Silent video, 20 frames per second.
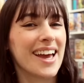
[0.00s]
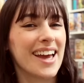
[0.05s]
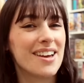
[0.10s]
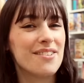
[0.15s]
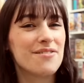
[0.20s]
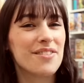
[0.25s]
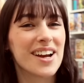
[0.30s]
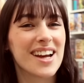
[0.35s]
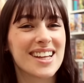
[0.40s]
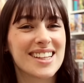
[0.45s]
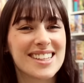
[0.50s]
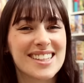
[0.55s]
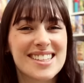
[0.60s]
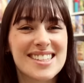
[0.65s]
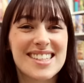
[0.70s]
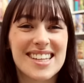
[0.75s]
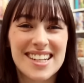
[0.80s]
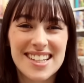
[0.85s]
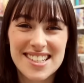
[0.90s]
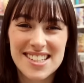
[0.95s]
Hey friends,
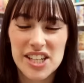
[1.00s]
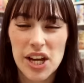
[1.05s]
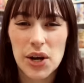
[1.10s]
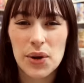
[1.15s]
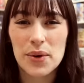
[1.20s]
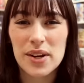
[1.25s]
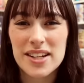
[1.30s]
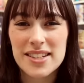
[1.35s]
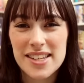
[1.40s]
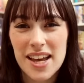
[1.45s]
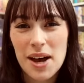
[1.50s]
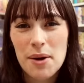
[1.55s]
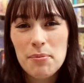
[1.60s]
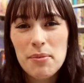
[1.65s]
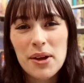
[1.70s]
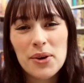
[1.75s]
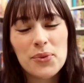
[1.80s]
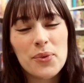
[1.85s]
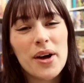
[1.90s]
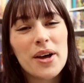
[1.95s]
it is Jenna, what is up,
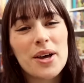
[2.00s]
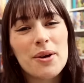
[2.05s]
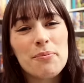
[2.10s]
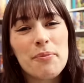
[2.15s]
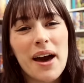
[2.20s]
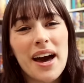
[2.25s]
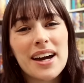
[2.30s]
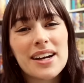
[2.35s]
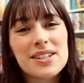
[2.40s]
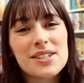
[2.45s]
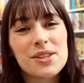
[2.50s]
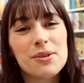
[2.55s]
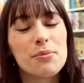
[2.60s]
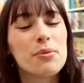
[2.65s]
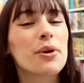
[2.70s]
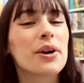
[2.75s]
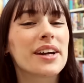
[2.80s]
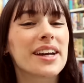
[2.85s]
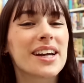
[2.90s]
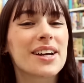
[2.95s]
and welcome back to the
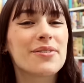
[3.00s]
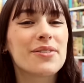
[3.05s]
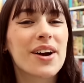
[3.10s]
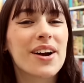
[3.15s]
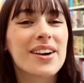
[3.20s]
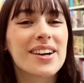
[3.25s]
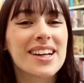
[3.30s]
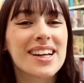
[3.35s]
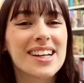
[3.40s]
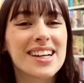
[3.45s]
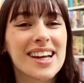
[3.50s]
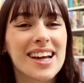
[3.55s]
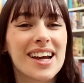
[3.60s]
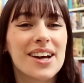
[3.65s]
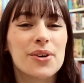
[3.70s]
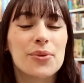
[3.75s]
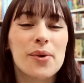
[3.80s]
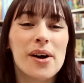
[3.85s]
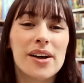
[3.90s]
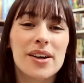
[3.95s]
Board Game Garden,
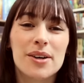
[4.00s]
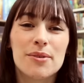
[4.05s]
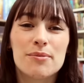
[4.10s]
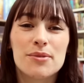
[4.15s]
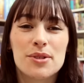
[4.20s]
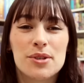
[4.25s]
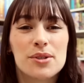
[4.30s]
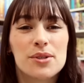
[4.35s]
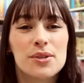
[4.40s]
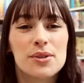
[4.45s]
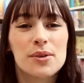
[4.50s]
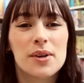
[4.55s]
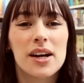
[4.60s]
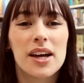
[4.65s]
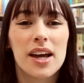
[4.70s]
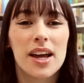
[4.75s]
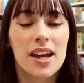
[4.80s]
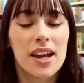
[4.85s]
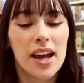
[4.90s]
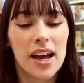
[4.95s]
and welcome to
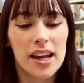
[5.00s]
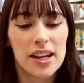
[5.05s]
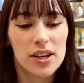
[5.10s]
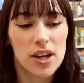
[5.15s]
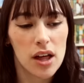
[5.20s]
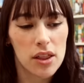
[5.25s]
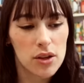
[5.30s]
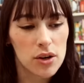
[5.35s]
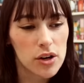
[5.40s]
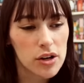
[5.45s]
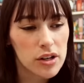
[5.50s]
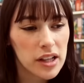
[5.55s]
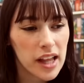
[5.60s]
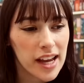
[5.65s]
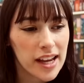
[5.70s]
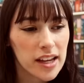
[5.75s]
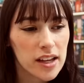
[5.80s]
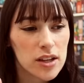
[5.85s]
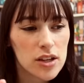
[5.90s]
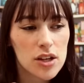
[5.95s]
another,
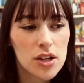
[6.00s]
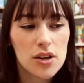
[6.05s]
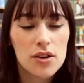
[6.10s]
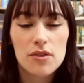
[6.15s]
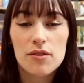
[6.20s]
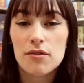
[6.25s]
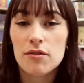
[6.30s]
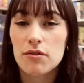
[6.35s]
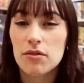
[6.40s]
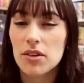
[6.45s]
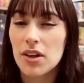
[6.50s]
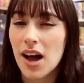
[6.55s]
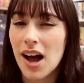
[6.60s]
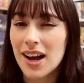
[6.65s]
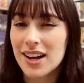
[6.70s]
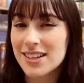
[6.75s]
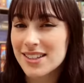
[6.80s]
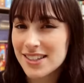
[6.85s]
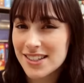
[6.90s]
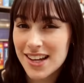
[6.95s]
like,
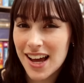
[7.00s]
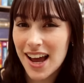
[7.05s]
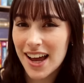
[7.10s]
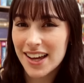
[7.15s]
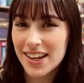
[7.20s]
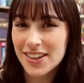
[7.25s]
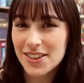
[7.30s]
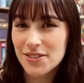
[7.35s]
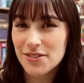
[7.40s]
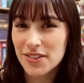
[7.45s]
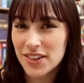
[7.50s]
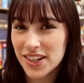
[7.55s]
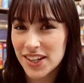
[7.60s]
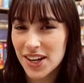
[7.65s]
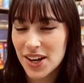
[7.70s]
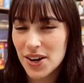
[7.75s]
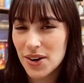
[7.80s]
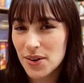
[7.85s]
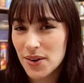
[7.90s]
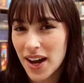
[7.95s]
vlog-style
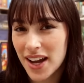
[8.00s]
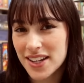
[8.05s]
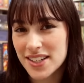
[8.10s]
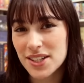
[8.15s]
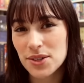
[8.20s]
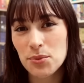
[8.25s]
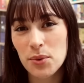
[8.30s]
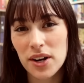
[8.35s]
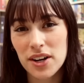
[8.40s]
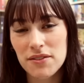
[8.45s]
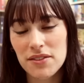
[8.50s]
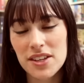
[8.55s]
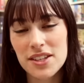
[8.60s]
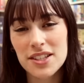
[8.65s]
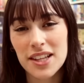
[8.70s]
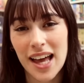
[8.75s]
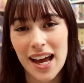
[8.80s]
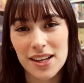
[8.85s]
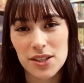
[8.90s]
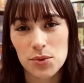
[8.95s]
video. I did one of these
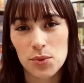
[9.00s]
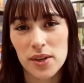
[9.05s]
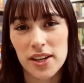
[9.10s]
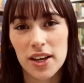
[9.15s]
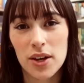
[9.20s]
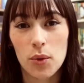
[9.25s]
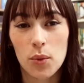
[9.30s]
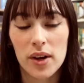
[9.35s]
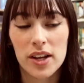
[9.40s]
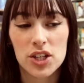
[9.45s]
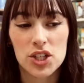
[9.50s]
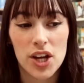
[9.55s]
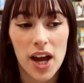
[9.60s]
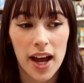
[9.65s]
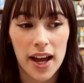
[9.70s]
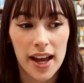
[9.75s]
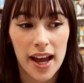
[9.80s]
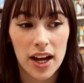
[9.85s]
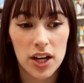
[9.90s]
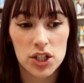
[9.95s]
last week, which
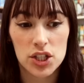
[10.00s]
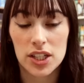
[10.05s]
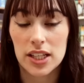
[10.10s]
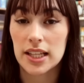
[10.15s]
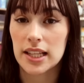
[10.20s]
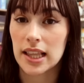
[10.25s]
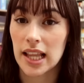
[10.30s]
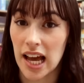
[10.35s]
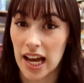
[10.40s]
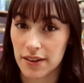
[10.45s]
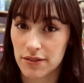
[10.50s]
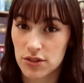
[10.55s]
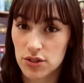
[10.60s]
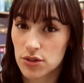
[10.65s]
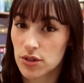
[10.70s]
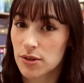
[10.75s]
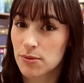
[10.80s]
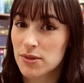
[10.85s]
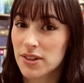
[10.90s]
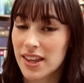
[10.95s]
I actually
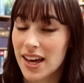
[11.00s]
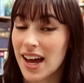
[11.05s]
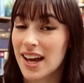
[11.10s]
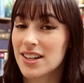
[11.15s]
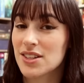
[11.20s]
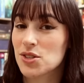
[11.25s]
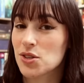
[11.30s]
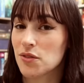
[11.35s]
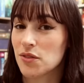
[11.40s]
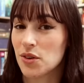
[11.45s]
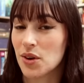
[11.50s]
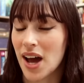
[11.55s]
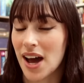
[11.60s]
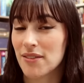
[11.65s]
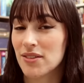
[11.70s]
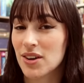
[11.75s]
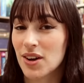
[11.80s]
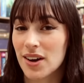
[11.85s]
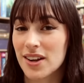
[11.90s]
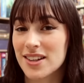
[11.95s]
live-streamed that, so if you
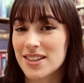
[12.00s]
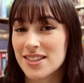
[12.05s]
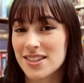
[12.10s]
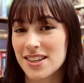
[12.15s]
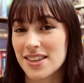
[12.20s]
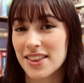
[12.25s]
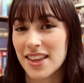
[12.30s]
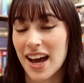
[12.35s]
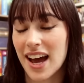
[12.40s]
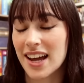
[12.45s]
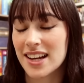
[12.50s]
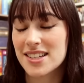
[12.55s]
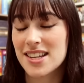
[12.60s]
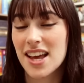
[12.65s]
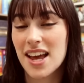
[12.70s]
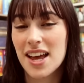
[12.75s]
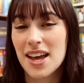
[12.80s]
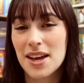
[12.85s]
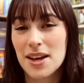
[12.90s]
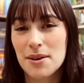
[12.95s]
haven't gone and seen that,
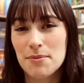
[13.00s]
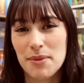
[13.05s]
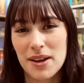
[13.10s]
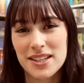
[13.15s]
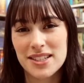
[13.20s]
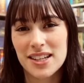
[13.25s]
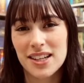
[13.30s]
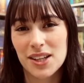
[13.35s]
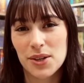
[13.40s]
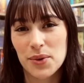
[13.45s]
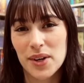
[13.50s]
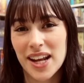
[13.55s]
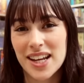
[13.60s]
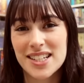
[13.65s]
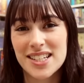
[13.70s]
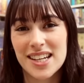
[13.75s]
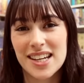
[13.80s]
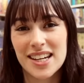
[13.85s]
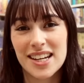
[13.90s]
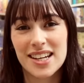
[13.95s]
basically what I
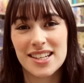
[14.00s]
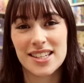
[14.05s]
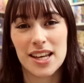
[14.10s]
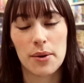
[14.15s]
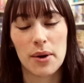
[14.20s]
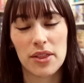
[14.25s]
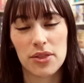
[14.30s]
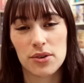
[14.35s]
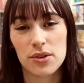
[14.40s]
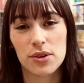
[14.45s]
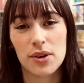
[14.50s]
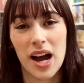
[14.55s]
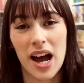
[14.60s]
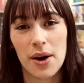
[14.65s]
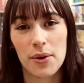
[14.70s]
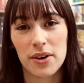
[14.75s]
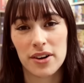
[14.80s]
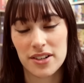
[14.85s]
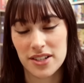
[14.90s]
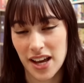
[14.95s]
did is I went through
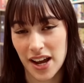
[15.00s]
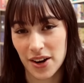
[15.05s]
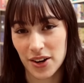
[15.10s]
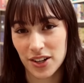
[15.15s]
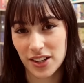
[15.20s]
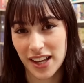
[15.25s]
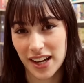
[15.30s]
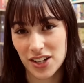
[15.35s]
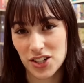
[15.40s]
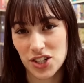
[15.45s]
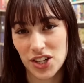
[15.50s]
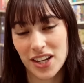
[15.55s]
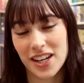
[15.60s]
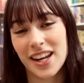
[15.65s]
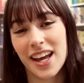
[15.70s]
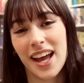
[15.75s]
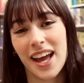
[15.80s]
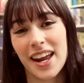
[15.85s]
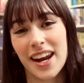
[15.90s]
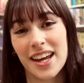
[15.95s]
our entire collection,
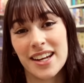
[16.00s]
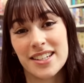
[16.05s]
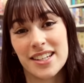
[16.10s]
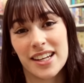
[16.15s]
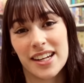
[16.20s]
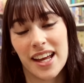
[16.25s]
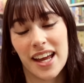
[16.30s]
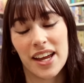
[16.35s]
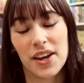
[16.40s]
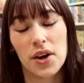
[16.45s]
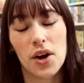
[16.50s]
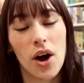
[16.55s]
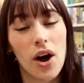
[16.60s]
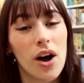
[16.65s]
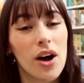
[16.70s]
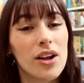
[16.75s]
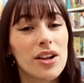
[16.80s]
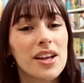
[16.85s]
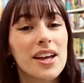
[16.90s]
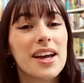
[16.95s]
and I did a
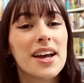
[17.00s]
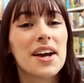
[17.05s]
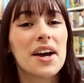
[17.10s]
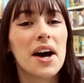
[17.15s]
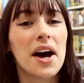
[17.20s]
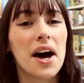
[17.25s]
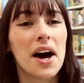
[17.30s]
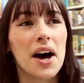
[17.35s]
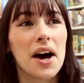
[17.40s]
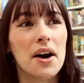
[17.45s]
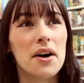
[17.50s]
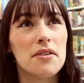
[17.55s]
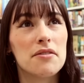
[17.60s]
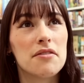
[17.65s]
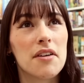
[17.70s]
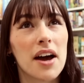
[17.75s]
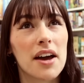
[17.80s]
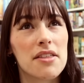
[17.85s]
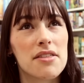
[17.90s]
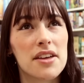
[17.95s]
call of,
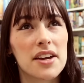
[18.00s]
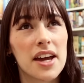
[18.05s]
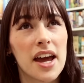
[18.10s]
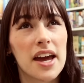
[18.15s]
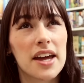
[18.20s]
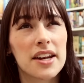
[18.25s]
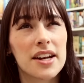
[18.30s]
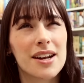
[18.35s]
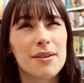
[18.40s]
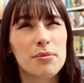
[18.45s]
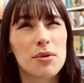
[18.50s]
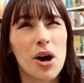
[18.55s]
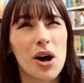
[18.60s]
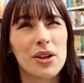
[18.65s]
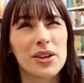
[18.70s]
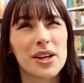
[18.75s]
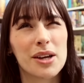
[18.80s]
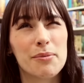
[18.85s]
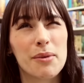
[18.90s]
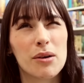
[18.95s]
I think I ended up
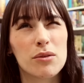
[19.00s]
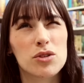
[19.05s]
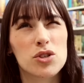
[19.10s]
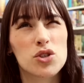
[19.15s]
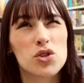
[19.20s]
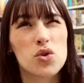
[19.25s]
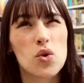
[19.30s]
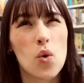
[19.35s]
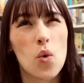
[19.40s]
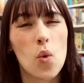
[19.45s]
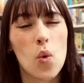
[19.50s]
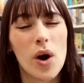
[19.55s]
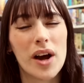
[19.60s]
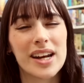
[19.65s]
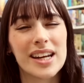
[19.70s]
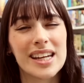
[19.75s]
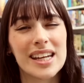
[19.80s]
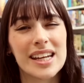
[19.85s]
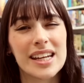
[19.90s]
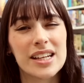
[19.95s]
calling about
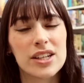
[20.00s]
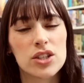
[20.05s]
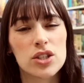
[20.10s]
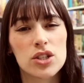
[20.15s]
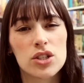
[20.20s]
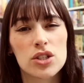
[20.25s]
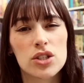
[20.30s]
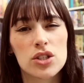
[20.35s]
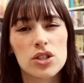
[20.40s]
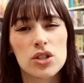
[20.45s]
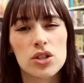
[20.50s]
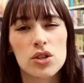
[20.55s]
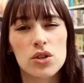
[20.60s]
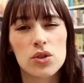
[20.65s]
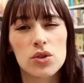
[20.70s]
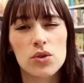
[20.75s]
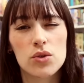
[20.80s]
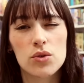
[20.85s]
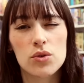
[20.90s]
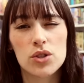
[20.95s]

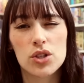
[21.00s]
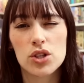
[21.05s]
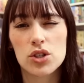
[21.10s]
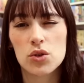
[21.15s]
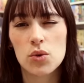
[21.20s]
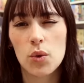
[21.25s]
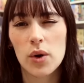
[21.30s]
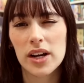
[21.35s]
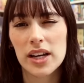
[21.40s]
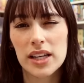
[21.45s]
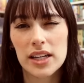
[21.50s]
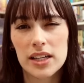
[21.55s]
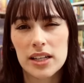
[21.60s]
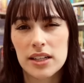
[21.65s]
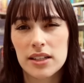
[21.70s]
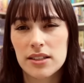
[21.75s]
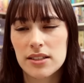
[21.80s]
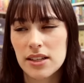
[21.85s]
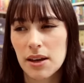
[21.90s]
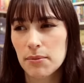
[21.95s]
22 to
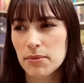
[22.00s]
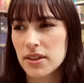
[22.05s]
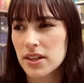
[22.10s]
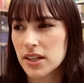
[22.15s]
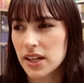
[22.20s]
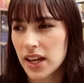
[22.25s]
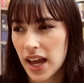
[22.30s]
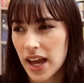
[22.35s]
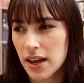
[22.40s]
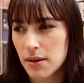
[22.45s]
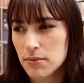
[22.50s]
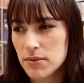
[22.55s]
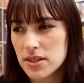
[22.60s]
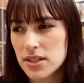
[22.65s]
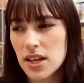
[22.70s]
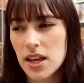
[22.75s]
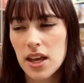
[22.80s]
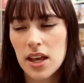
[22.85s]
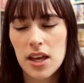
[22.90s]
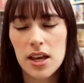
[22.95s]
20-something games,
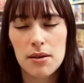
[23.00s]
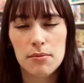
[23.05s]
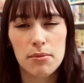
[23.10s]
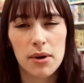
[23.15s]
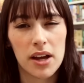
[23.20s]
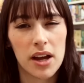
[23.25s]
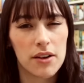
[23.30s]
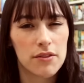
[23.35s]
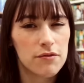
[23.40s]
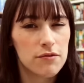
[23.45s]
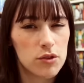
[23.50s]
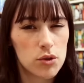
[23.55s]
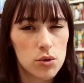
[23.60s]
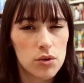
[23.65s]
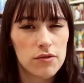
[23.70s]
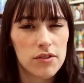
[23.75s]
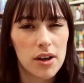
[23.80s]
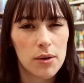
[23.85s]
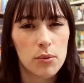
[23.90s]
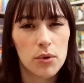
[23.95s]
but a few
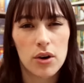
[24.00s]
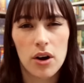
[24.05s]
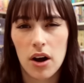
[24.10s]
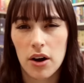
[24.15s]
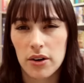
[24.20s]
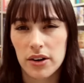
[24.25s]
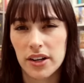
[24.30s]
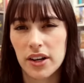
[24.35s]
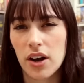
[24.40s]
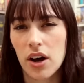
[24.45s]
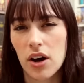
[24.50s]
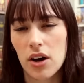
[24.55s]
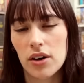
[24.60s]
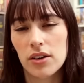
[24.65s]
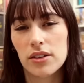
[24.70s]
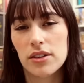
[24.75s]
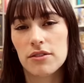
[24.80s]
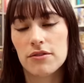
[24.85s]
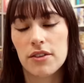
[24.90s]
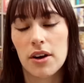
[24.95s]
of them were already
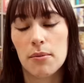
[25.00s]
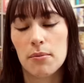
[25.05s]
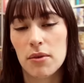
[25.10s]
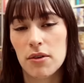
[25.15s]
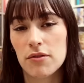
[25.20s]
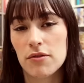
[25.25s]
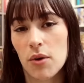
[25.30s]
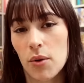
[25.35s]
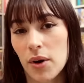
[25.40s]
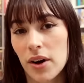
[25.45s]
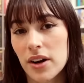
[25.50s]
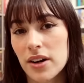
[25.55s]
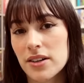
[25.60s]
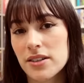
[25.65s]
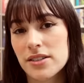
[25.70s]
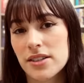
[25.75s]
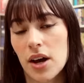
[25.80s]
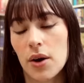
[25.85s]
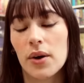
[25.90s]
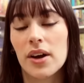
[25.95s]
called from before,
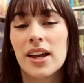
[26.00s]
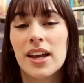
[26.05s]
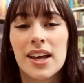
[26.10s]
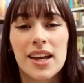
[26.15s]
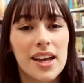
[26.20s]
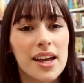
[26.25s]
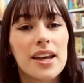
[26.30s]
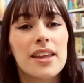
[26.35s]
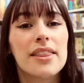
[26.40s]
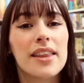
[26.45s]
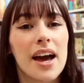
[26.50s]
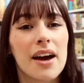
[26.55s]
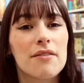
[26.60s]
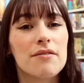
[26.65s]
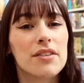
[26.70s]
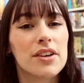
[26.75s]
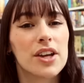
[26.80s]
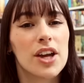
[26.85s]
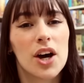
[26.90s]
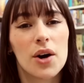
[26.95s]
so in that
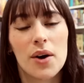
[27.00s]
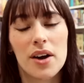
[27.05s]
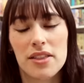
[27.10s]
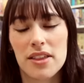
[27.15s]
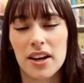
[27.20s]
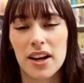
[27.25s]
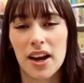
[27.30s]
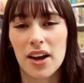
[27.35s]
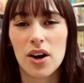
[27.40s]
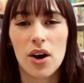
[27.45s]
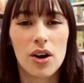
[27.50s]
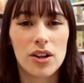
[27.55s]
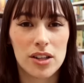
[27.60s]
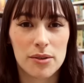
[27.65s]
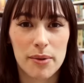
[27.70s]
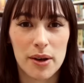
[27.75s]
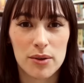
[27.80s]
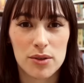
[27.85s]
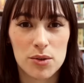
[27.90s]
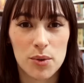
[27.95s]
video, I think I called
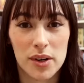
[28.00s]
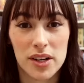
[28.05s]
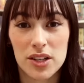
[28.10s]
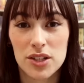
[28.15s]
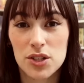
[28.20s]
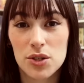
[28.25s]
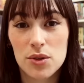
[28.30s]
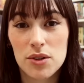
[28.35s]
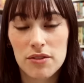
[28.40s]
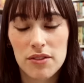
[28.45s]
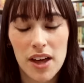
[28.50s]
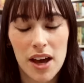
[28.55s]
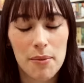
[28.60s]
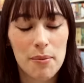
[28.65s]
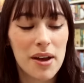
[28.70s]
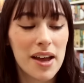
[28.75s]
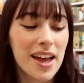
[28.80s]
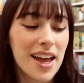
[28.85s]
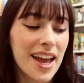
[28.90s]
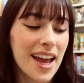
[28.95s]
about 22 of them,
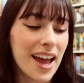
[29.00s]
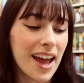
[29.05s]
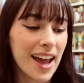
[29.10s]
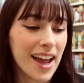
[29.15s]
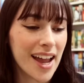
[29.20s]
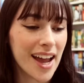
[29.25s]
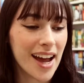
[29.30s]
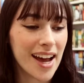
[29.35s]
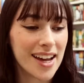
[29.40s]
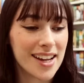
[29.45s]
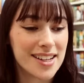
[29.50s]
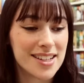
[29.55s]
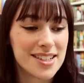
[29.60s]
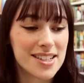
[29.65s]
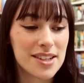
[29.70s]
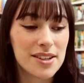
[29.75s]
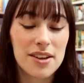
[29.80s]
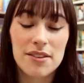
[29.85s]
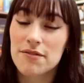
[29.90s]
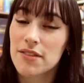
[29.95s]
and
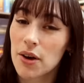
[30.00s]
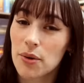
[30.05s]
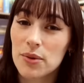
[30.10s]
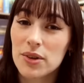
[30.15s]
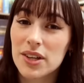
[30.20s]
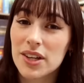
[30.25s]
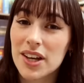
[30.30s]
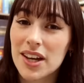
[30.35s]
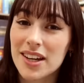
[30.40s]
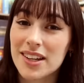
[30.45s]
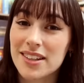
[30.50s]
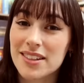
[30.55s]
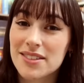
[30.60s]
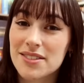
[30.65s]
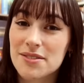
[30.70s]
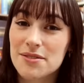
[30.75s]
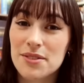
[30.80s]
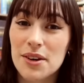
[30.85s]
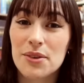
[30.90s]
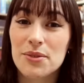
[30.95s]
felt really good.
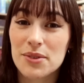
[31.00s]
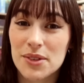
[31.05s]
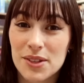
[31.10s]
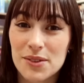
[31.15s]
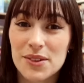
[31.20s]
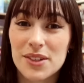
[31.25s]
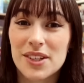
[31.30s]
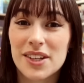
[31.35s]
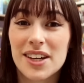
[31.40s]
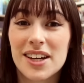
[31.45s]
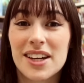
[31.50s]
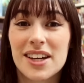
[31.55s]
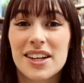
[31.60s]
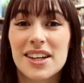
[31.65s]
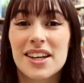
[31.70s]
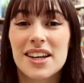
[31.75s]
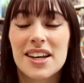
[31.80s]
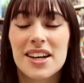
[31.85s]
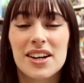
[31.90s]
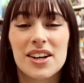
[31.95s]
Felt really, really good.